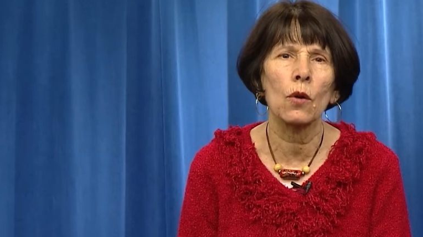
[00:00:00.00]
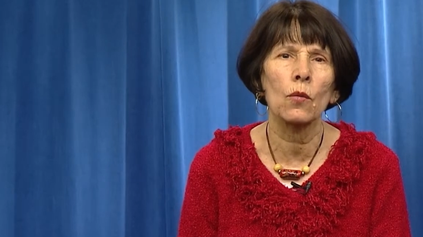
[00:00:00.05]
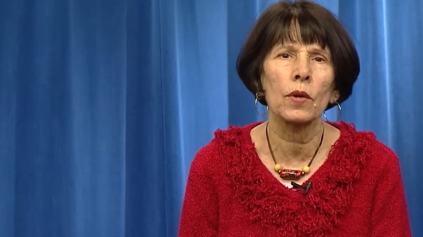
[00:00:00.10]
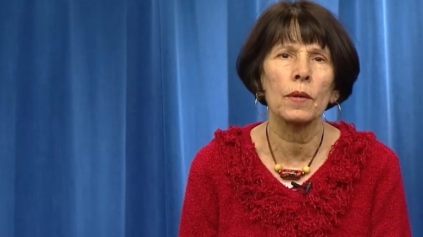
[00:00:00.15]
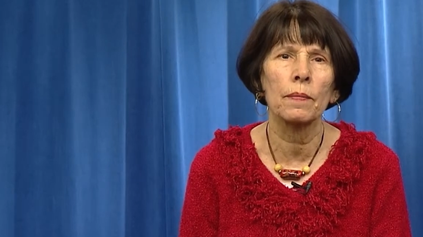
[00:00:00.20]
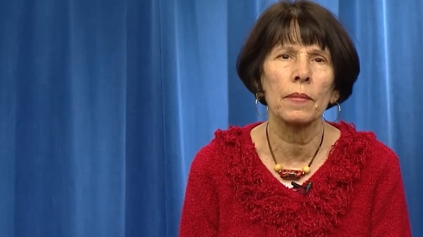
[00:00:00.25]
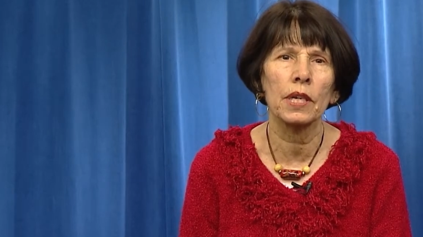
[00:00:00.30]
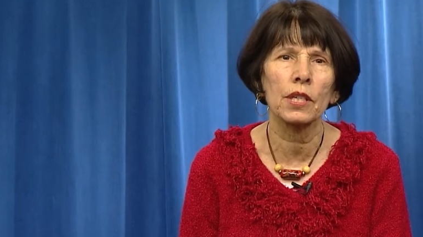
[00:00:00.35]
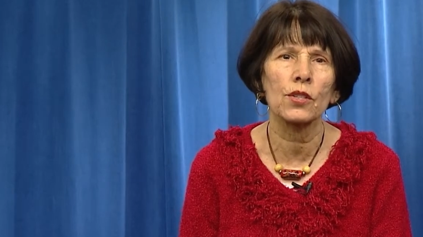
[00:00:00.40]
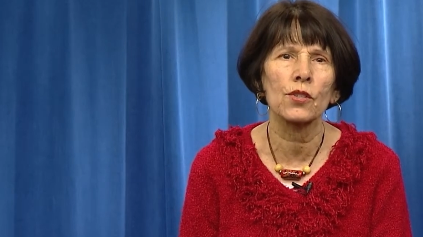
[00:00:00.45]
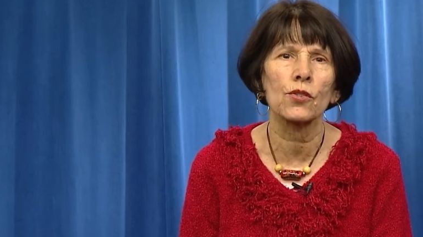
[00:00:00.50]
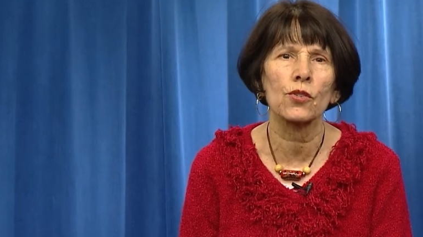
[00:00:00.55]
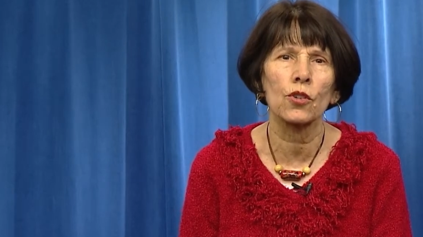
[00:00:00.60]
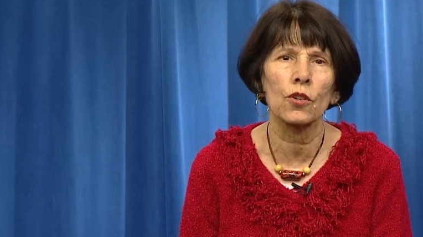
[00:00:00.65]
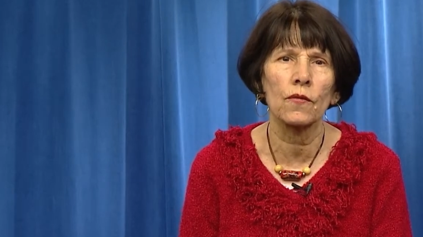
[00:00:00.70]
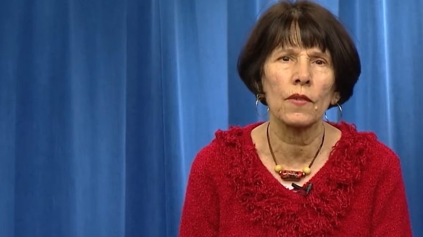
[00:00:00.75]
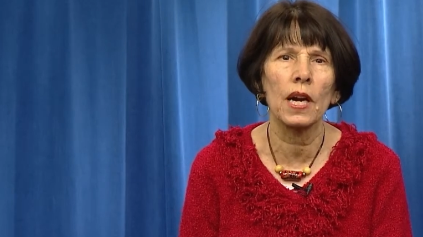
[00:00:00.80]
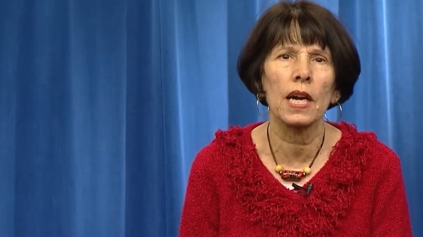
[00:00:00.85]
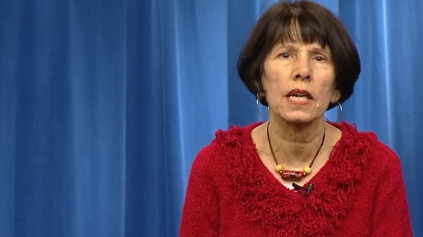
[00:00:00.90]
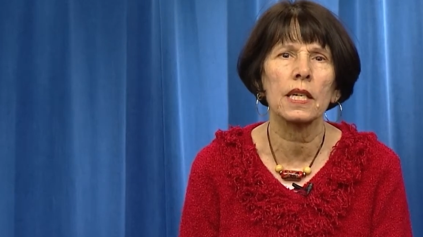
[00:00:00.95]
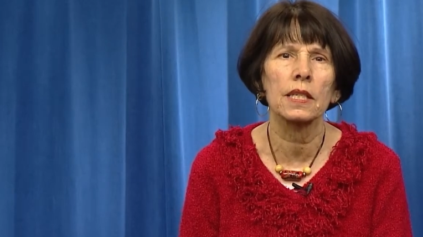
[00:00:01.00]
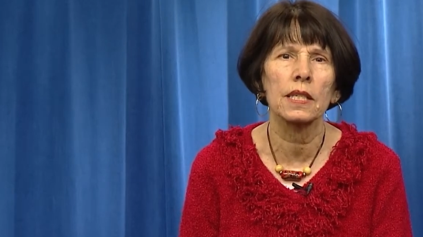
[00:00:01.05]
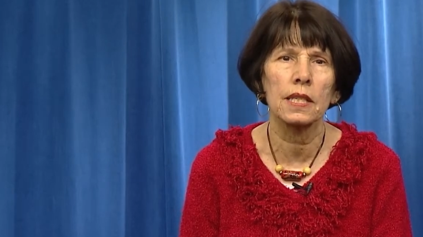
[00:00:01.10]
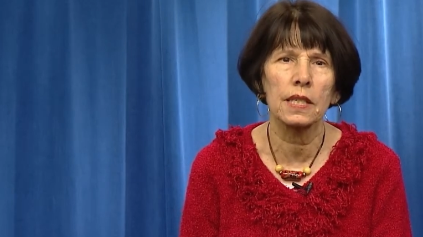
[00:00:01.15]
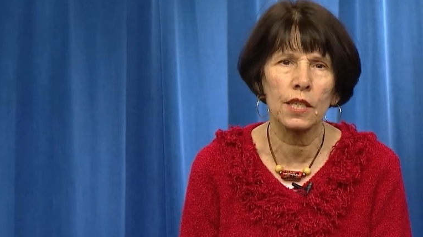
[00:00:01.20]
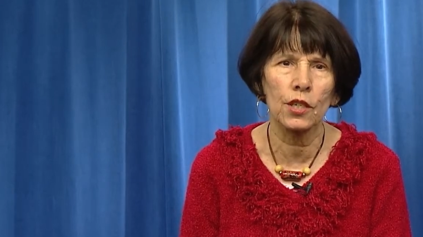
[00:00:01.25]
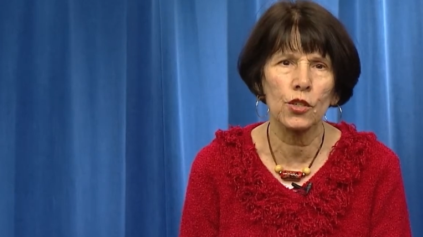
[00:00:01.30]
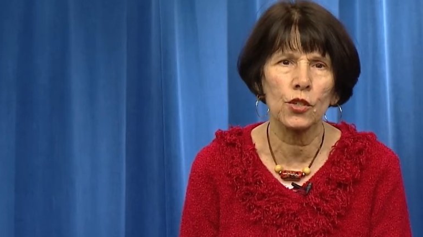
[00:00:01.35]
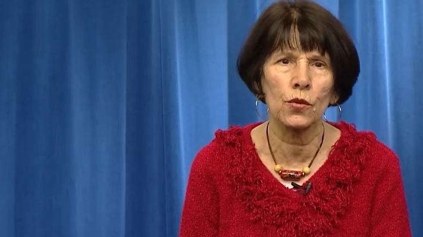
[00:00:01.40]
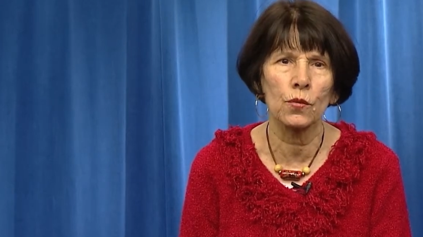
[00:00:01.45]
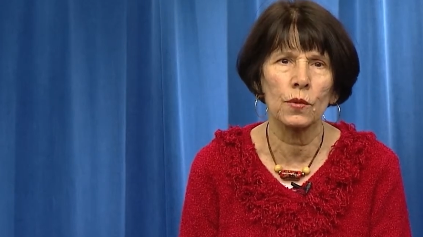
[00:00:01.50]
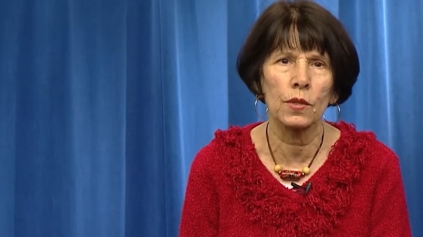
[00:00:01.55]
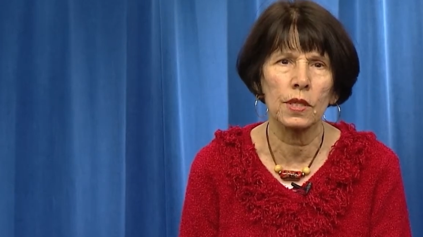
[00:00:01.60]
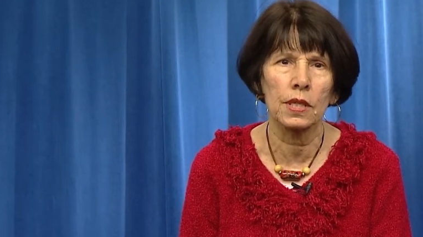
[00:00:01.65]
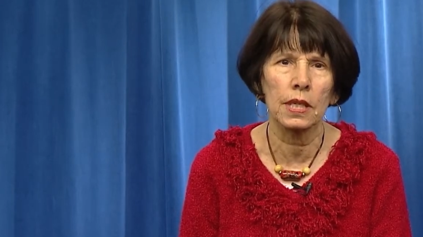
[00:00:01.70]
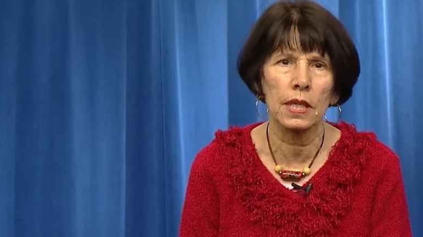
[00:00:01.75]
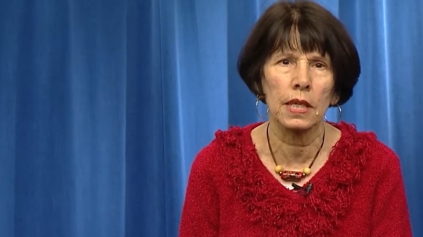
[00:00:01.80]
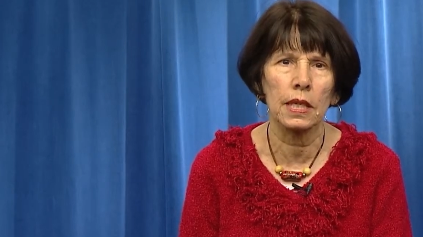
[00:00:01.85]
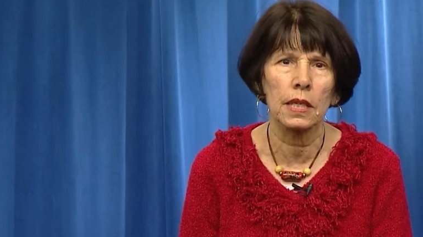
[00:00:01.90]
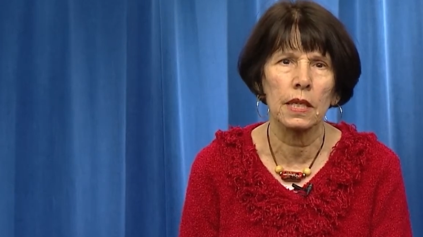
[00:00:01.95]
we best serve our
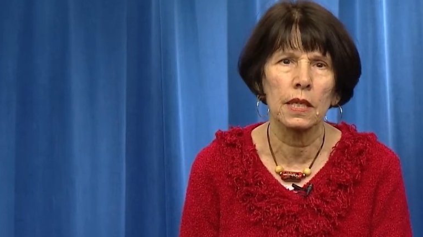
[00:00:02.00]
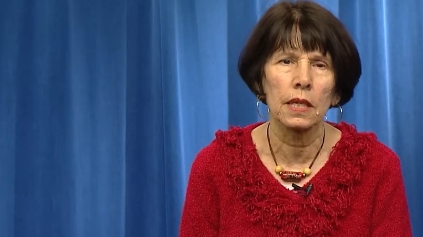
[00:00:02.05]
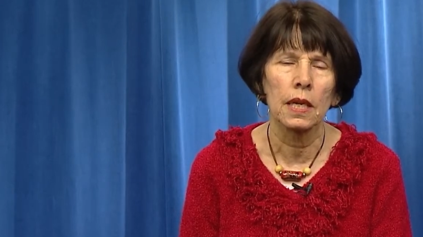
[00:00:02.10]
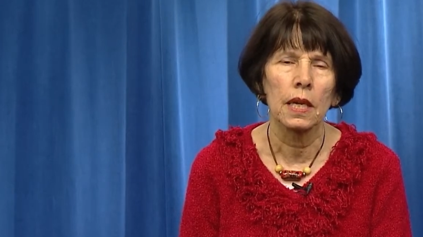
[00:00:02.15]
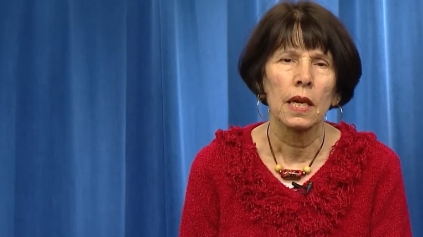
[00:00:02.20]
constituency.